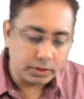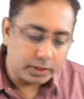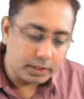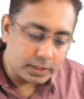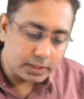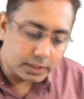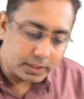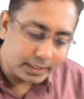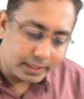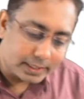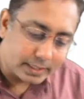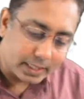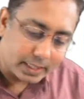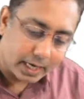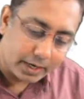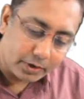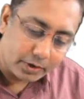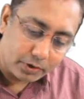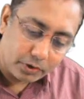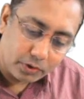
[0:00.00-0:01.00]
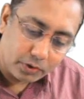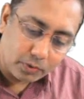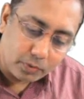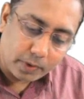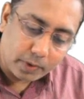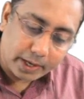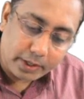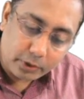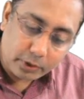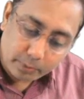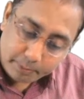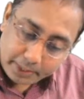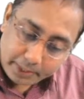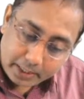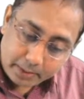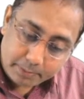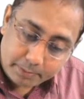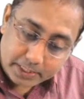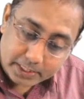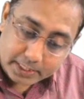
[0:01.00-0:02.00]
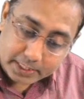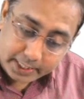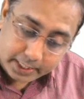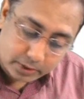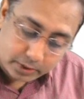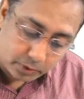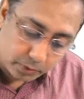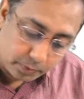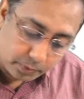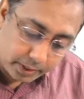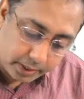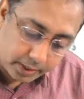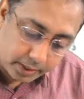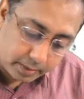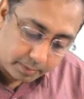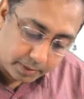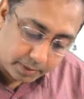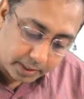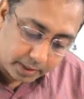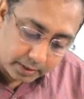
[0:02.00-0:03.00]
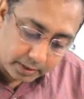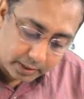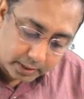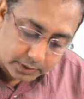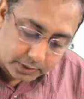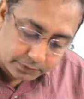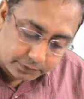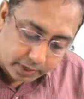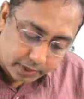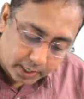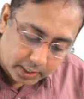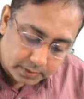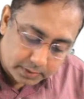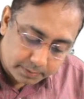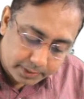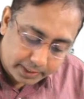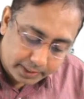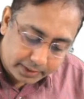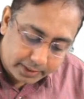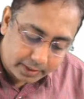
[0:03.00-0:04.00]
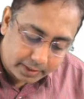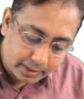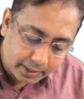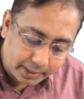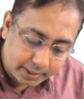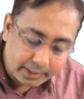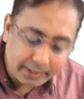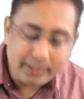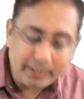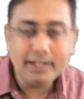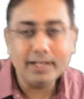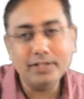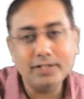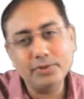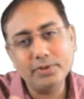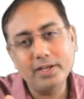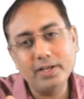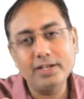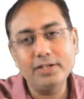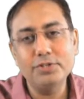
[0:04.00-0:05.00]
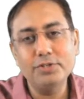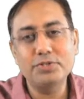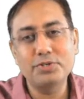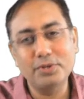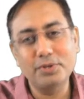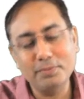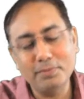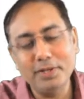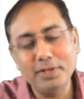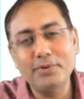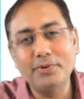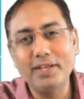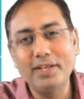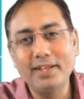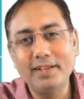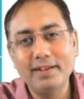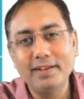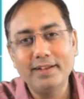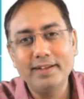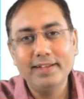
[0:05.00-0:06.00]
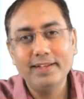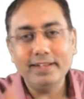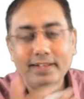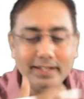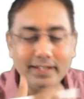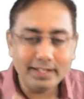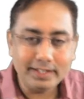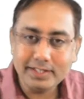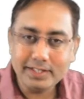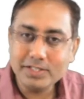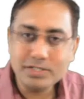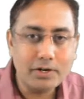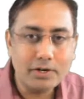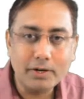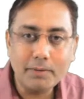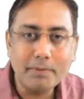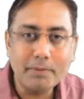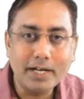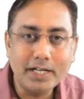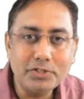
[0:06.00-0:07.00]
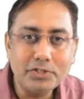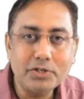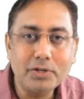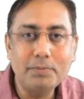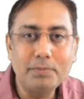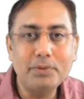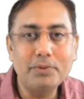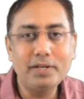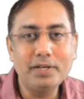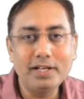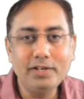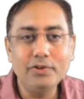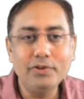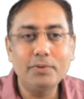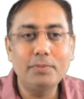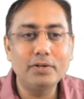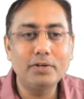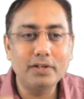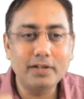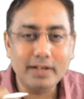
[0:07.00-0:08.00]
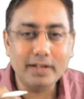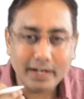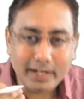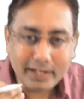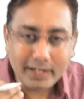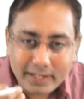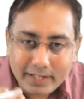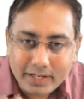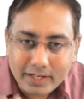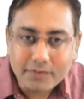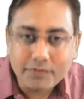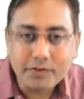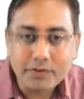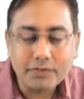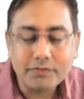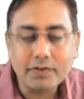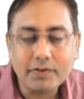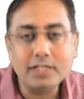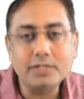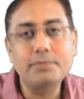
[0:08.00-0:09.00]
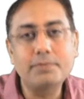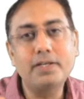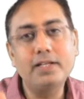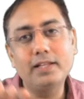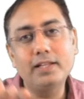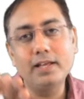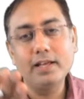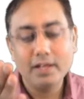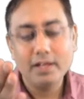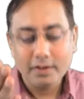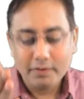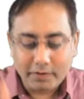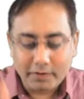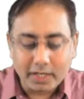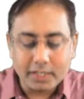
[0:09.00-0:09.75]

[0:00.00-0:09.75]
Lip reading: So this is, I don't know why you made mistake over here, but this fast breathing criteria, to yaar, you should be knowing. This is not my job to tell you about the criteria for fast breathing.